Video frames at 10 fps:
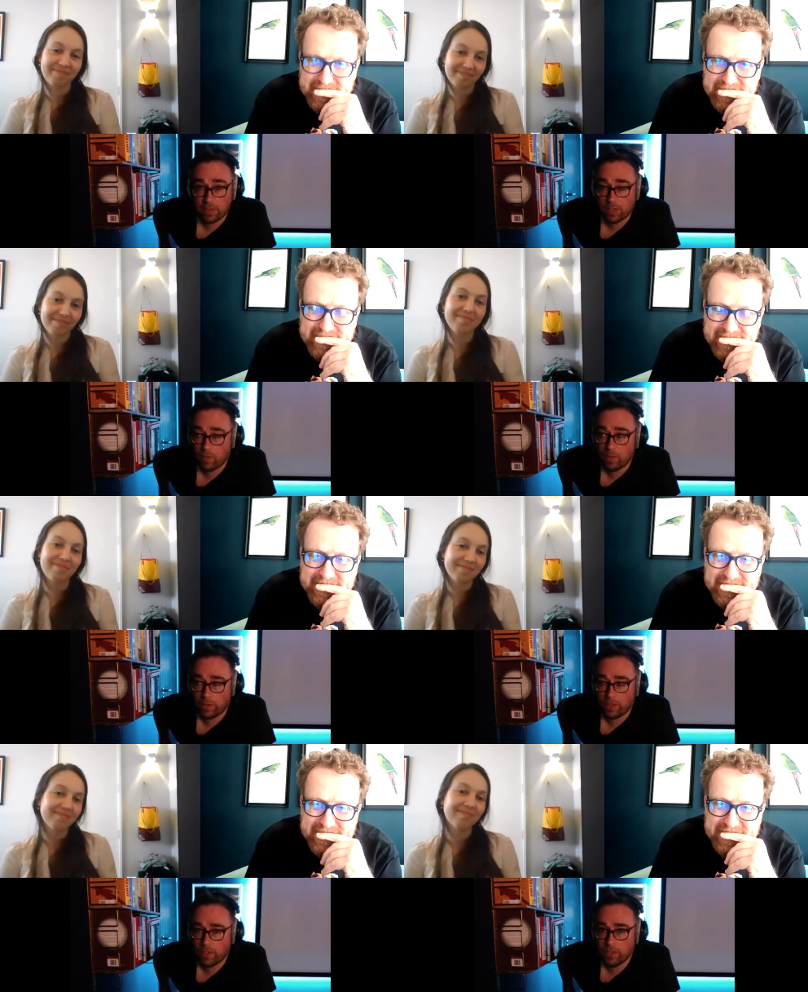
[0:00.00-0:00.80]
Speaker 1: oh,
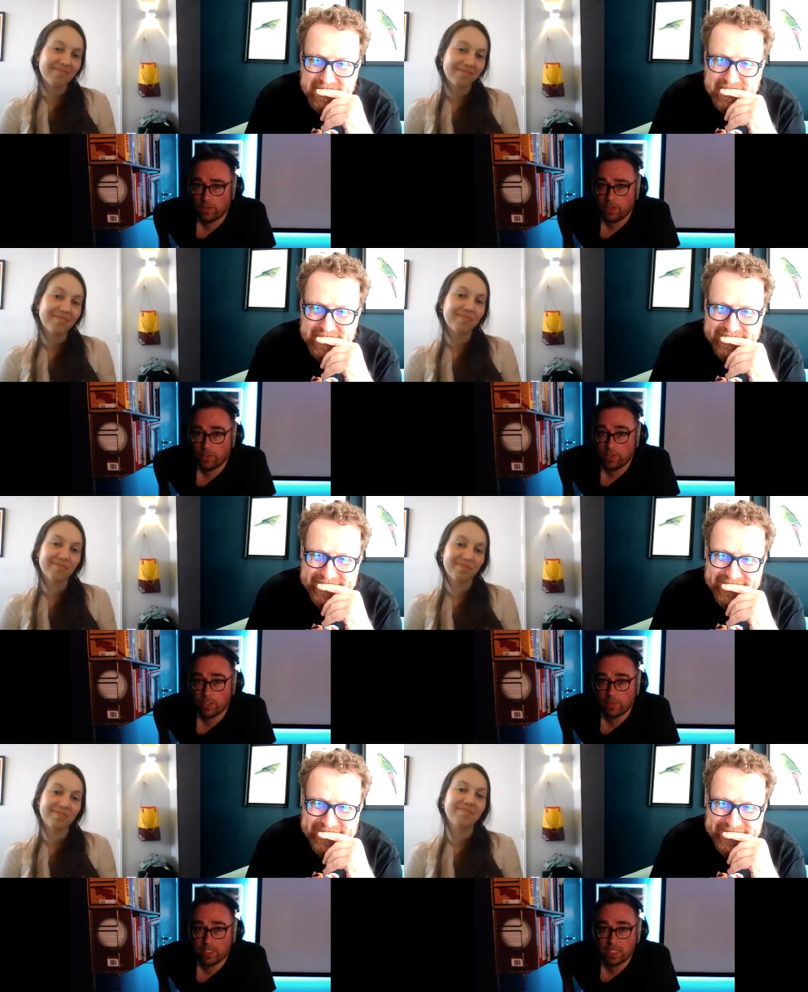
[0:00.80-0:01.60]
you couldn't you couldn't
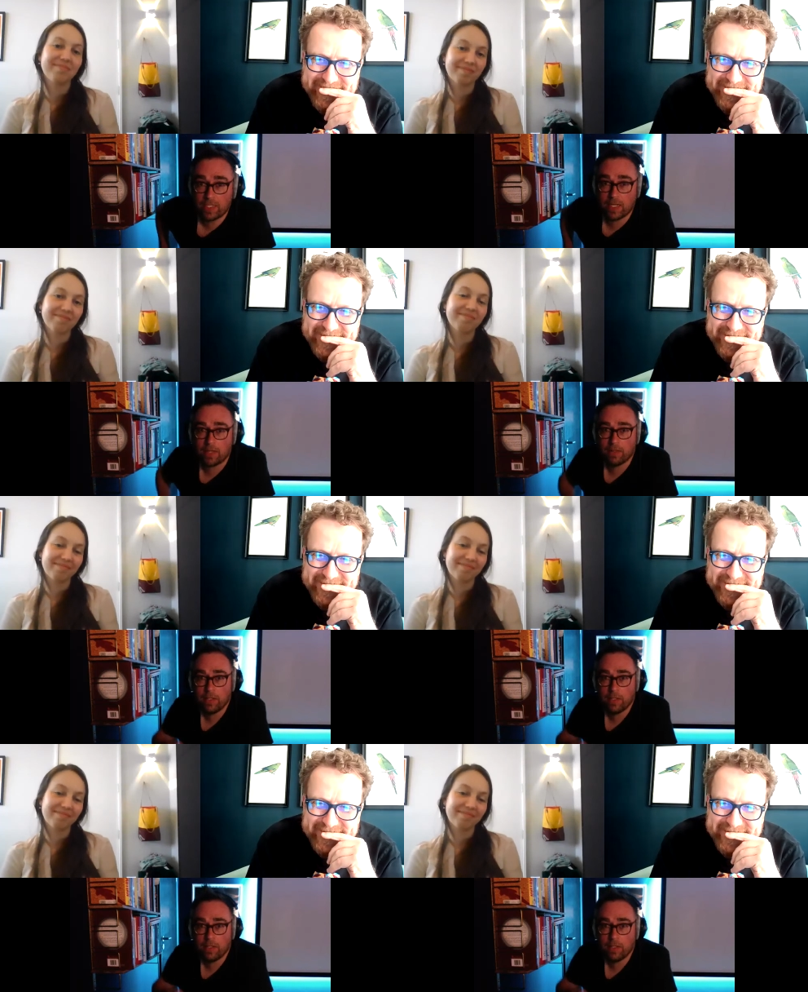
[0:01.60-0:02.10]
just be sitting there.